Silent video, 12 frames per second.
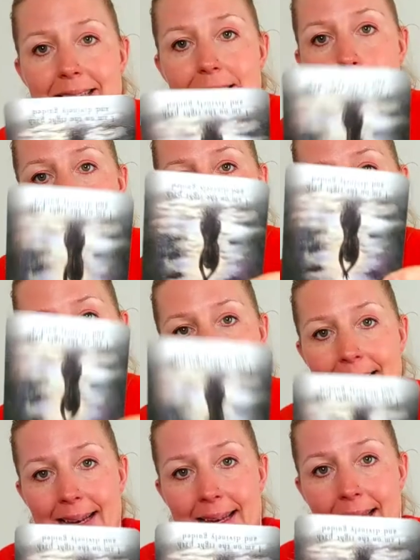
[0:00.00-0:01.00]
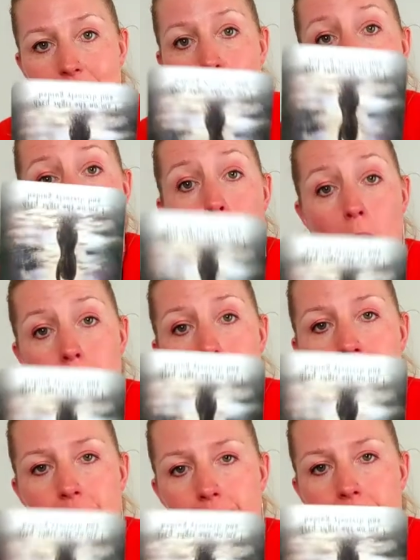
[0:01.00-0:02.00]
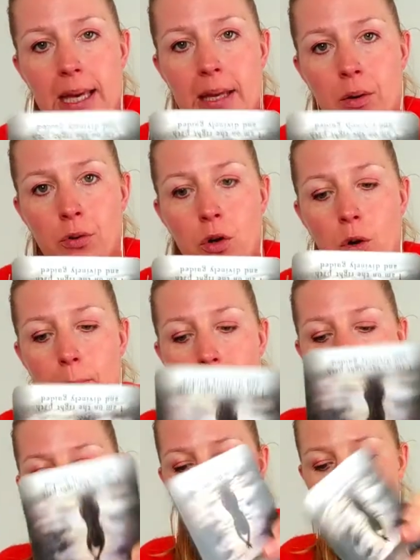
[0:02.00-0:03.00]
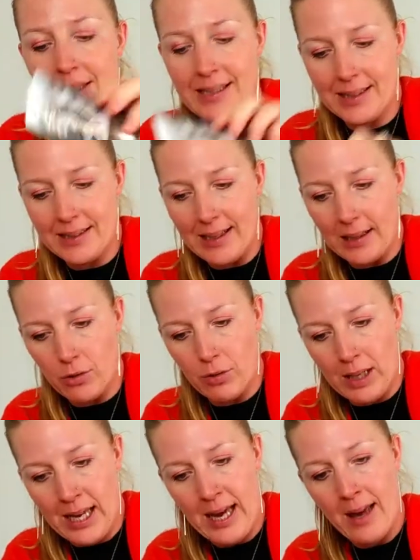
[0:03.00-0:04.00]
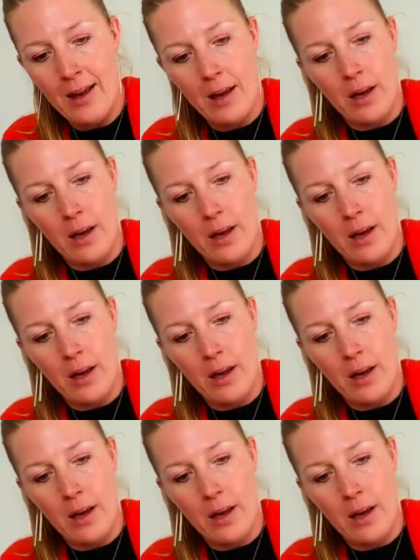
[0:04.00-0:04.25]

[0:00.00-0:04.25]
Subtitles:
this will be cleared, you will be again on your path. This is actually,